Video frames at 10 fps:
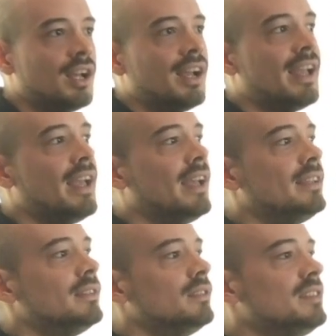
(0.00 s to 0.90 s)

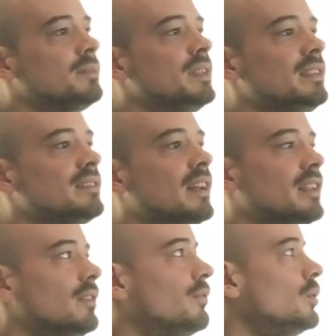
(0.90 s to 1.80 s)
And this means that
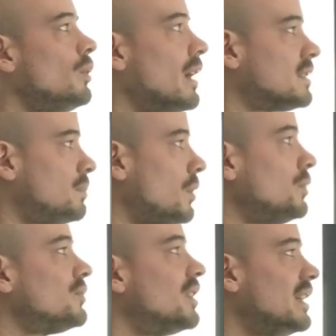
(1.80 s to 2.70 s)
if you expose
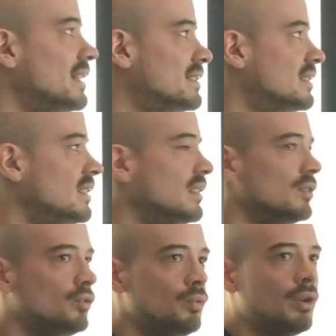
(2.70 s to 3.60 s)
the AST
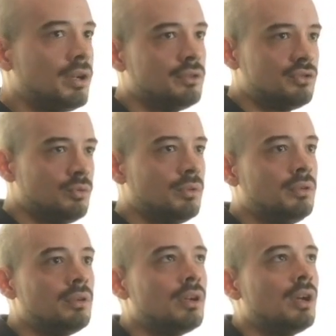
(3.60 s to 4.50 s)
to a consumer,
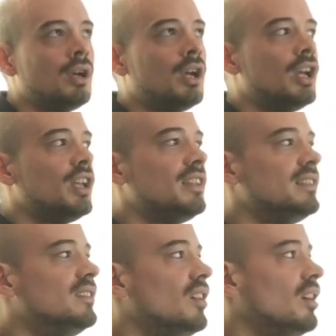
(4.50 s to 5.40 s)

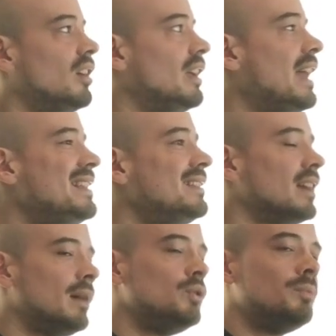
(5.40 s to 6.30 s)

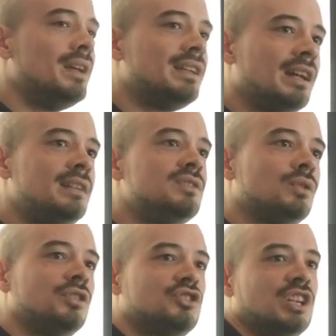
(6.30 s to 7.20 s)
anytime you make any sort
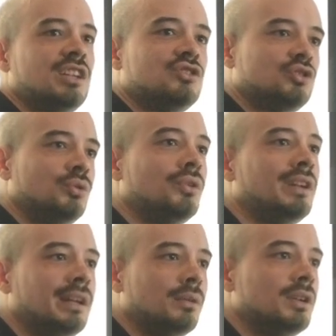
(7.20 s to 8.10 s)
of change to your
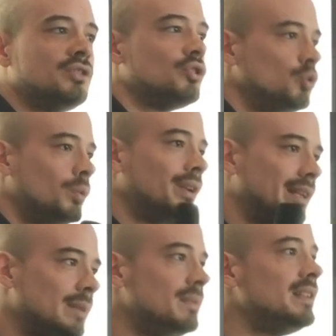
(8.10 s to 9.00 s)
language, you will
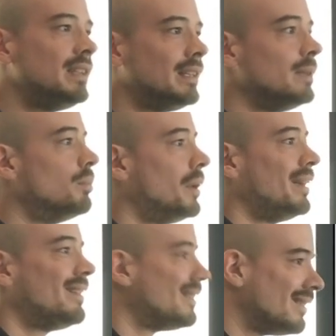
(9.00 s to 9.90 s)
immediately break
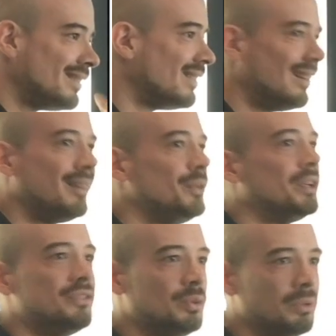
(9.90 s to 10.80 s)
all your
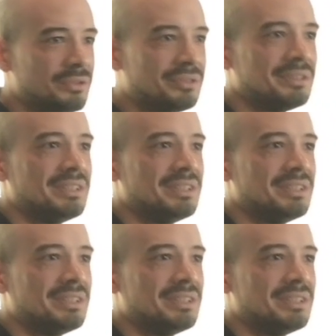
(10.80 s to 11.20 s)
consumers.